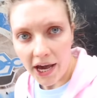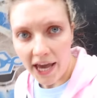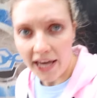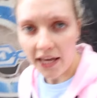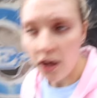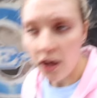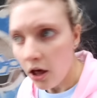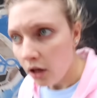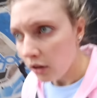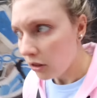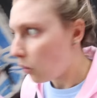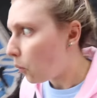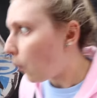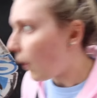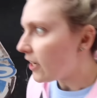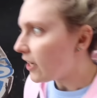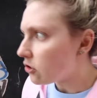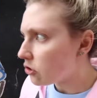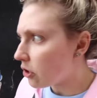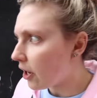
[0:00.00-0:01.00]
Okay, the
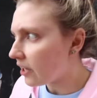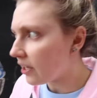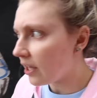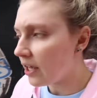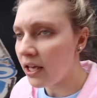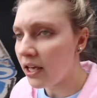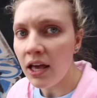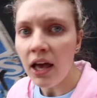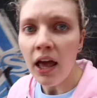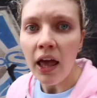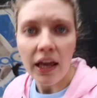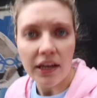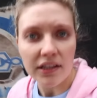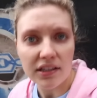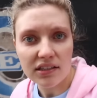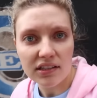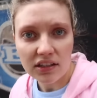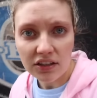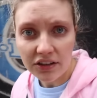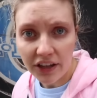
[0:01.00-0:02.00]
white truck
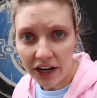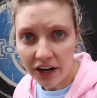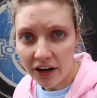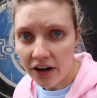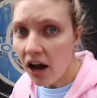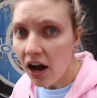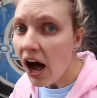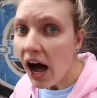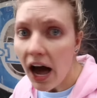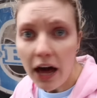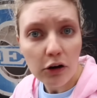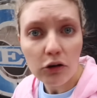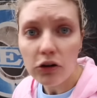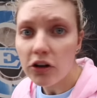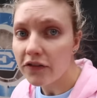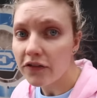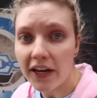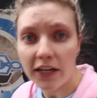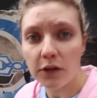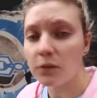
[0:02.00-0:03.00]
is still there. I don't
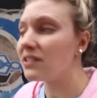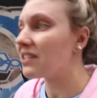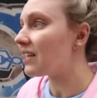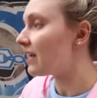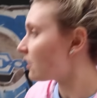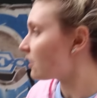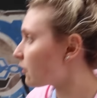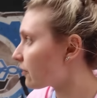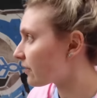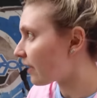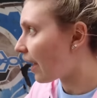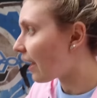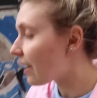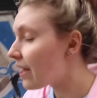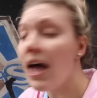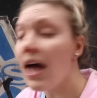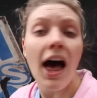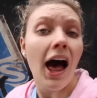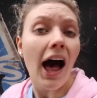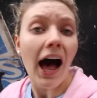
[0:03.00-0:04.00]
know if anyone's in it or not.
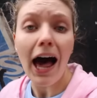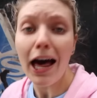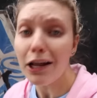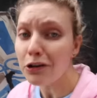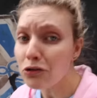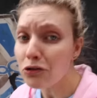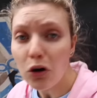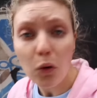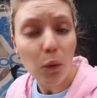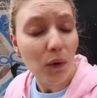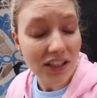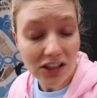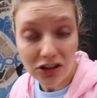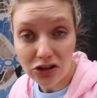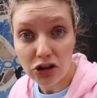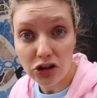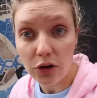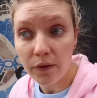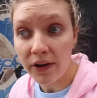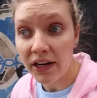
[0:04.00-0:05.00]
I don't know what
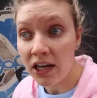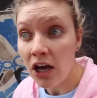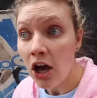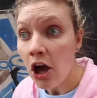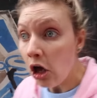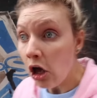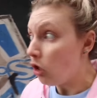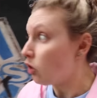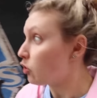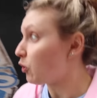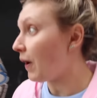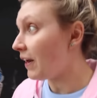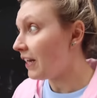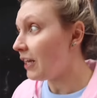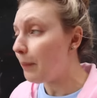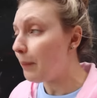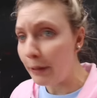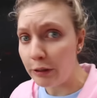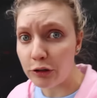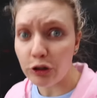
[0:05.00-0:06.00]
it's doing, so I
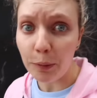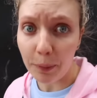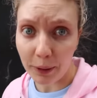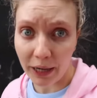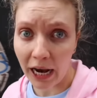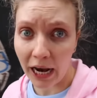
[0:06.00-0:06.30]
need to be super